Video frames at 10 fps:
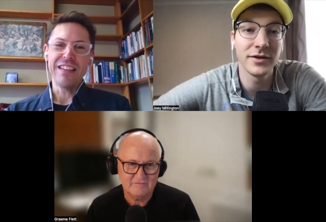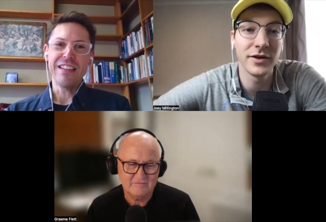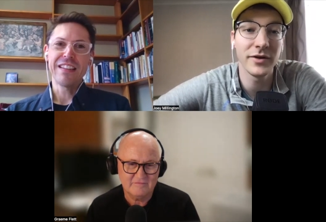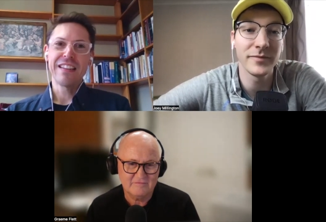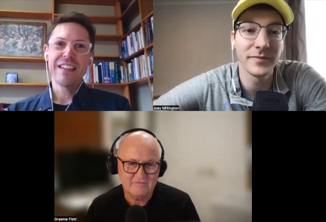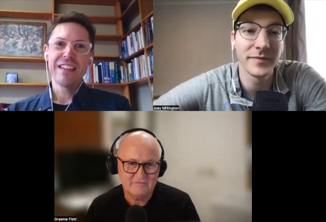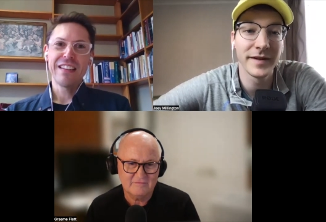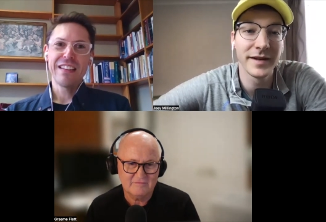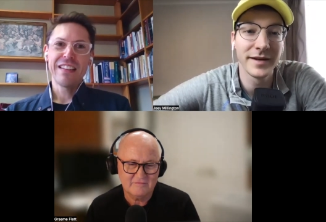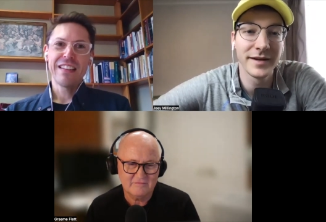Speaker 1: You know.
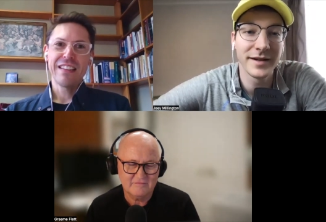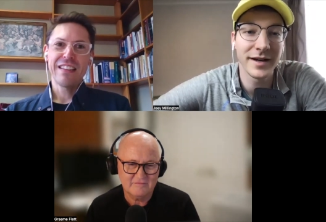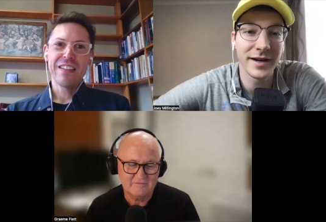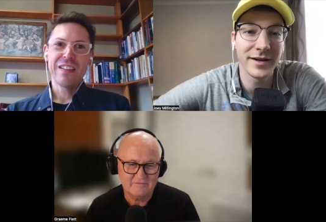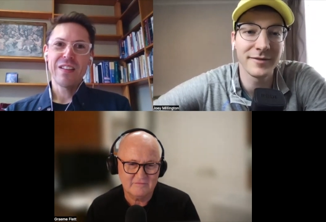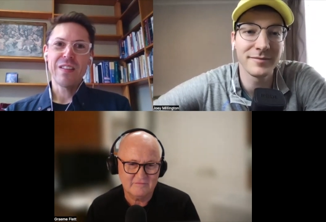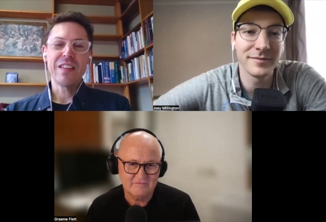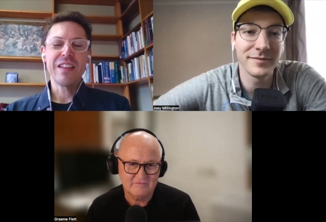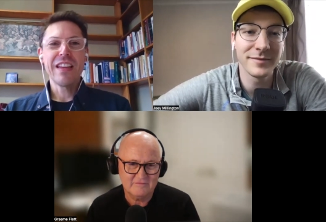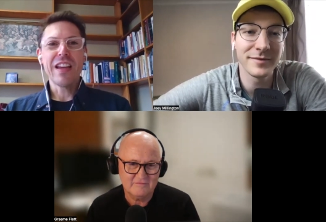Um,
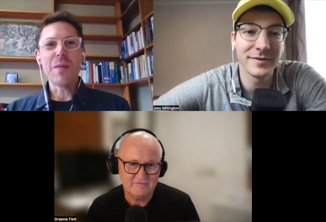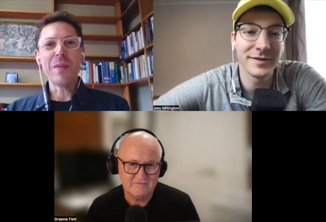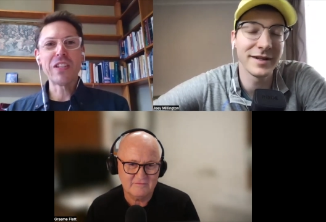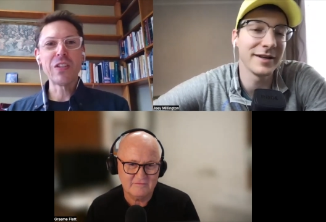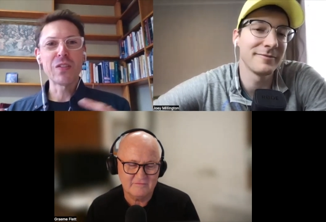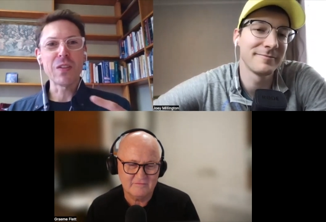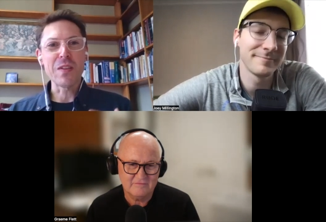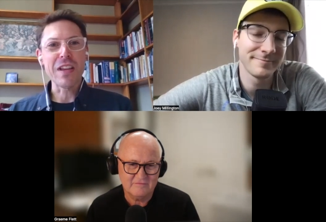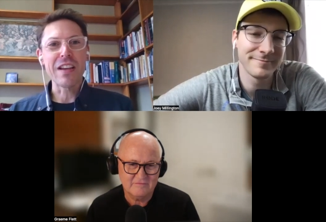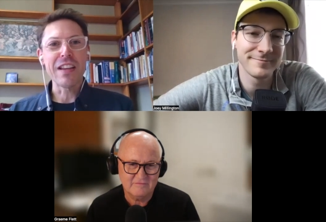I mean, yeah. to use
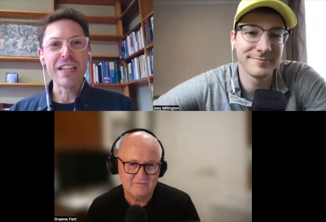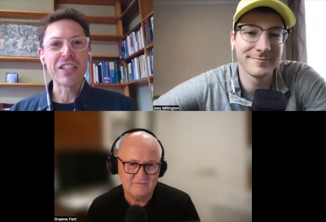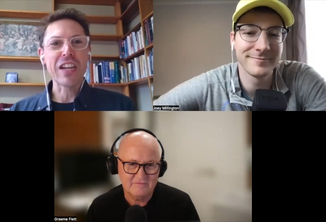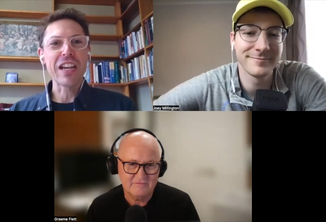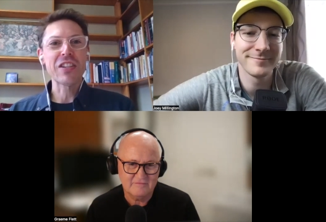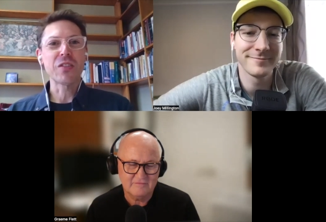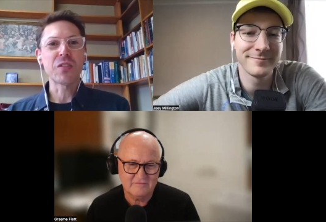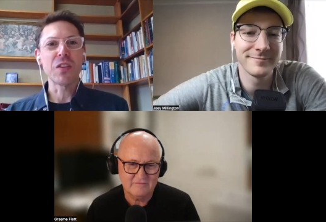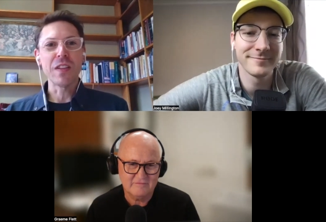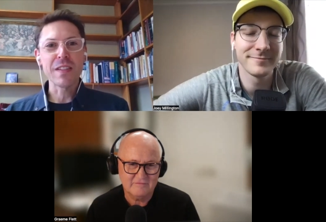a, an educational
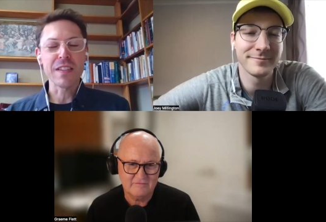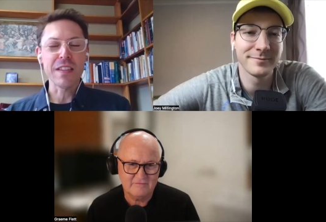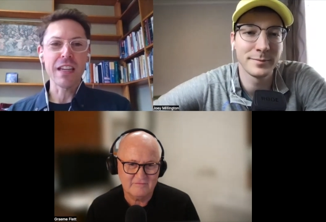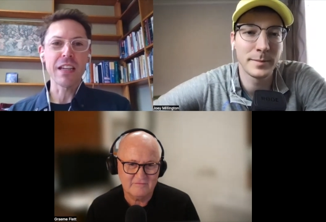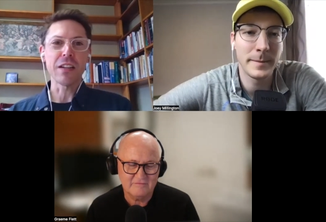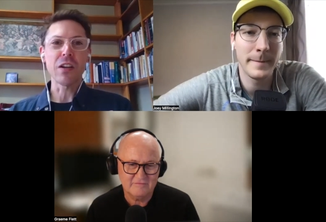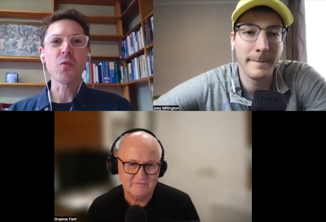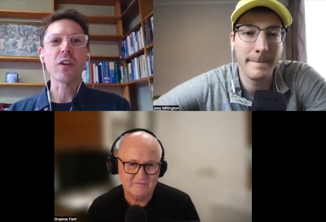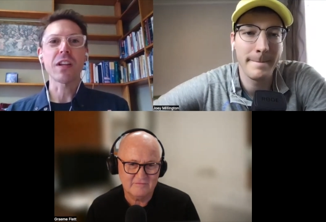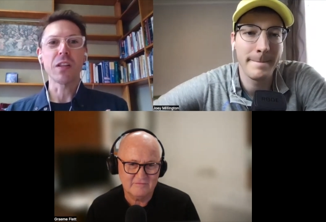term, this is the hidden
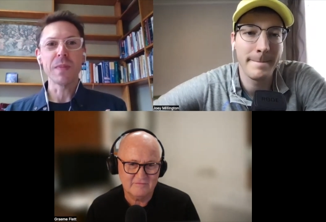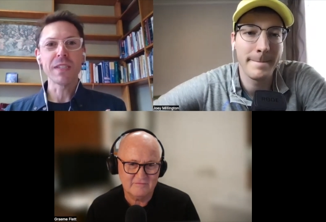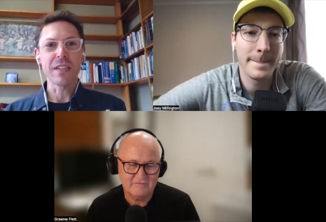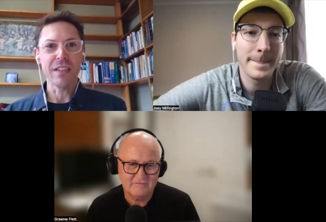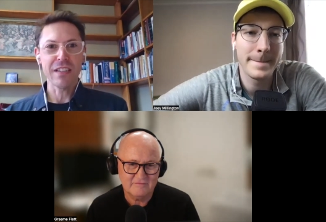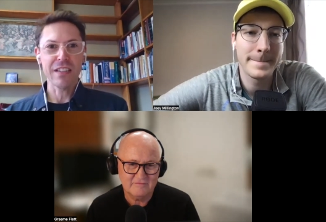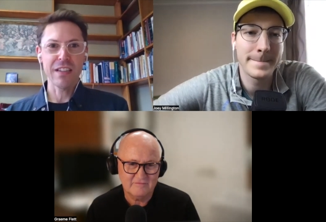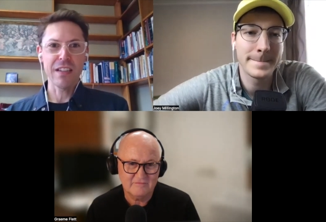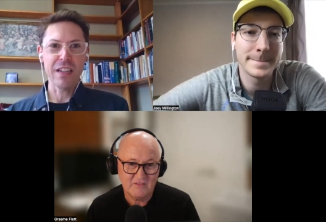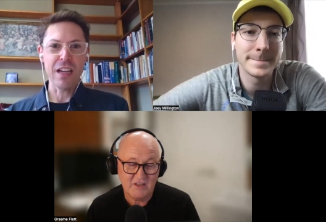curriculum, isn't it?
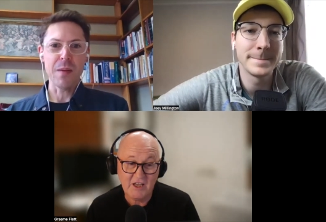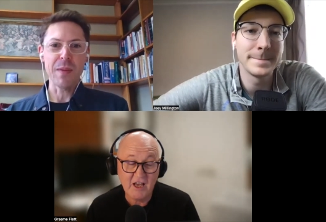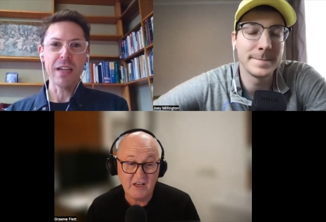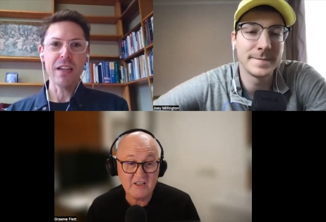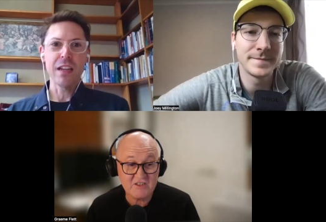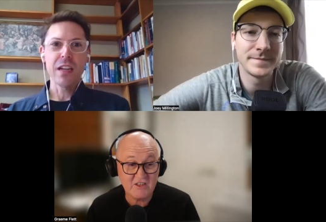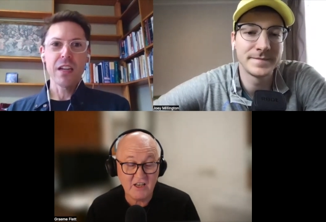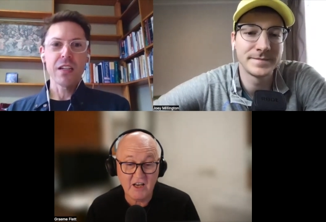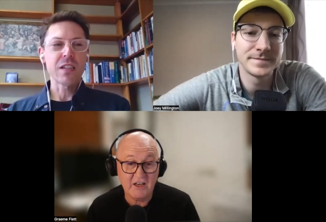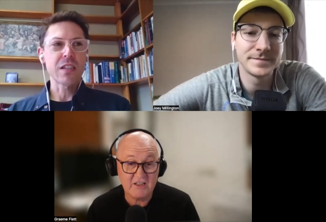
Speaker 2: Yeah, it's the,
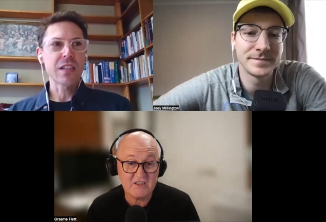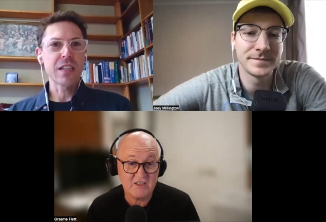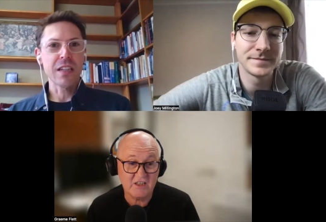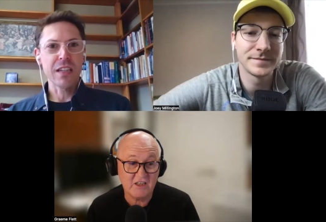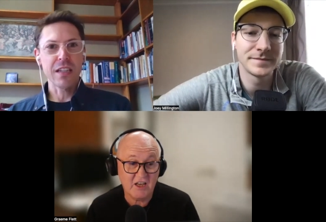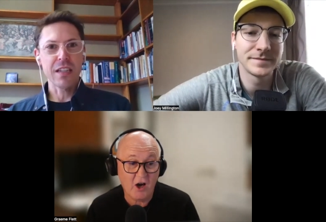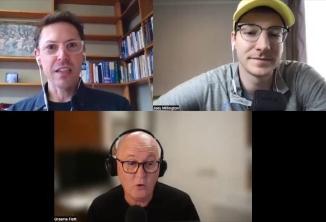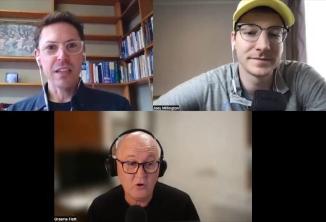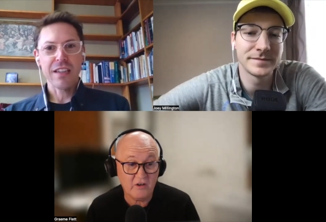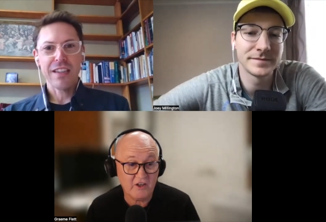yeah, it's the
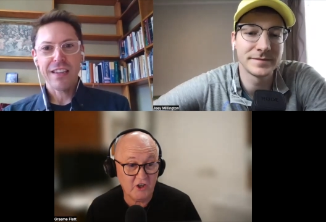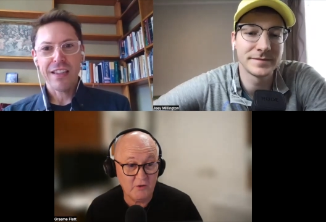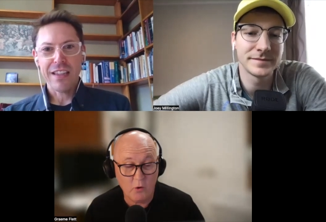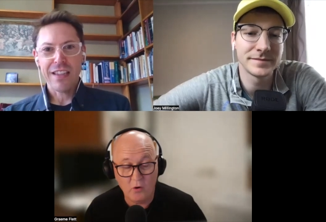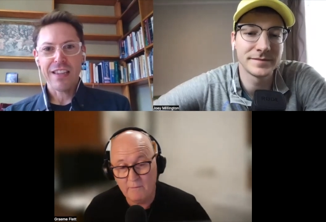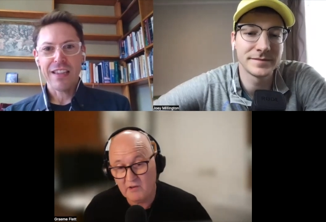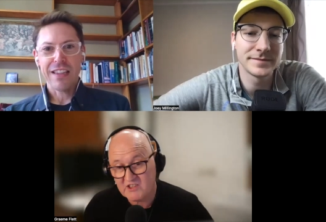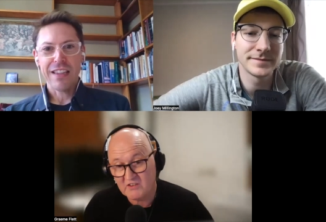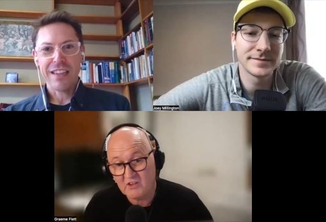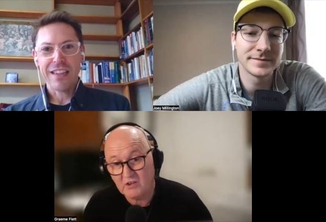co-curriculum or
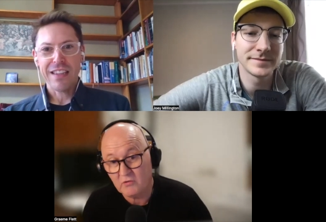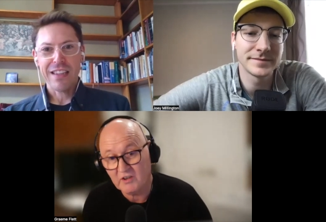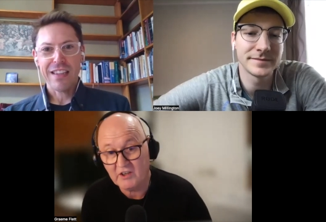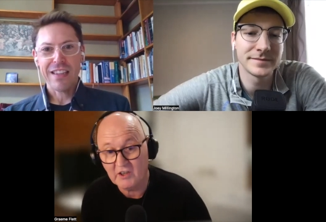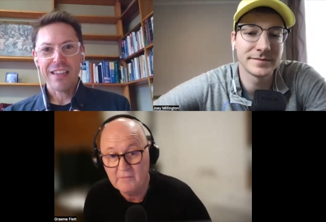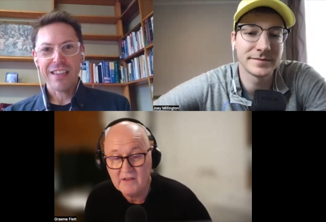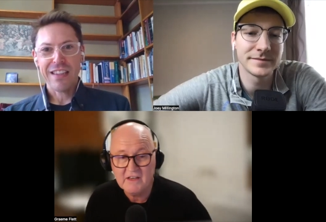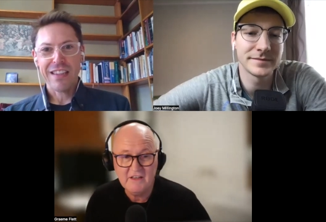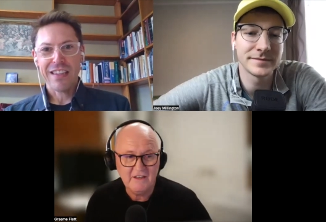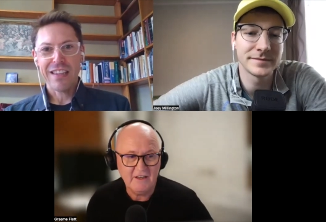implicit cu curriculum.
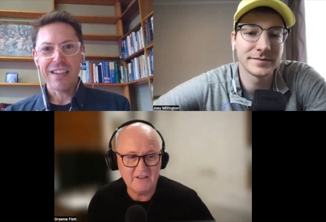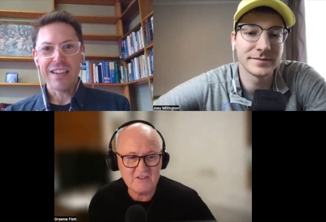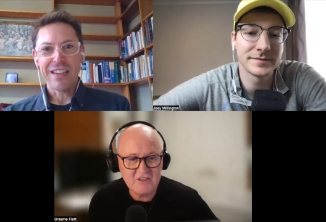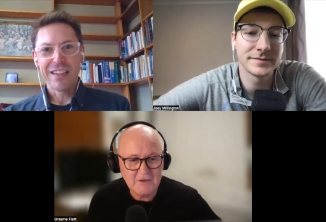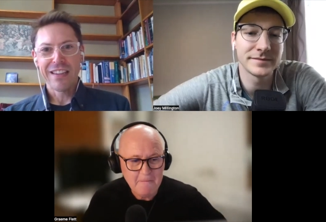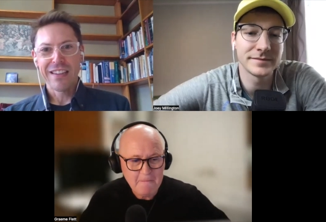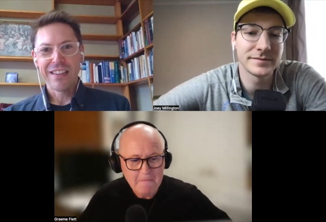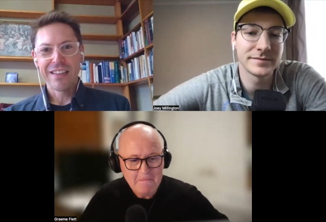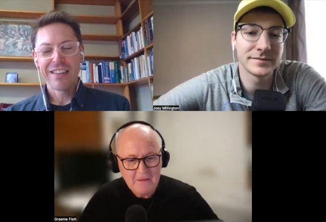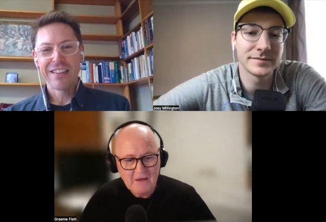It's yeah. the
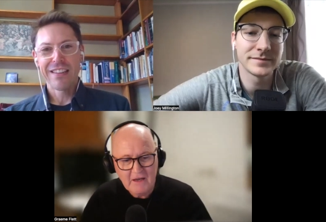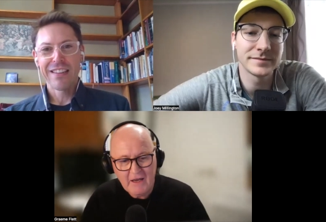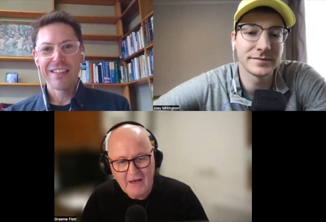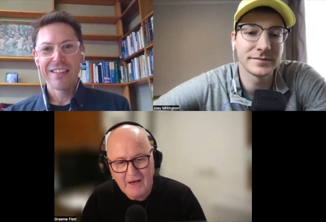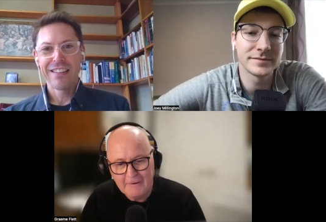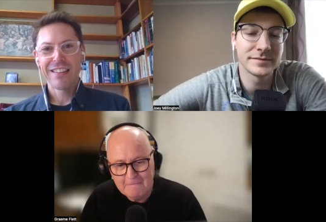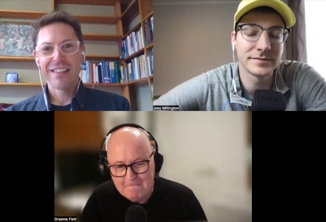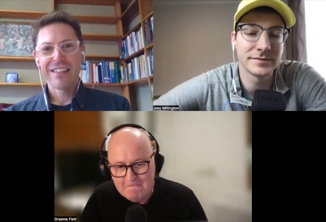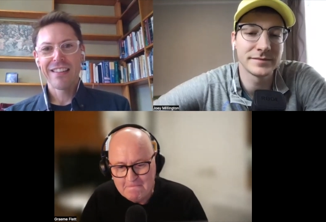um,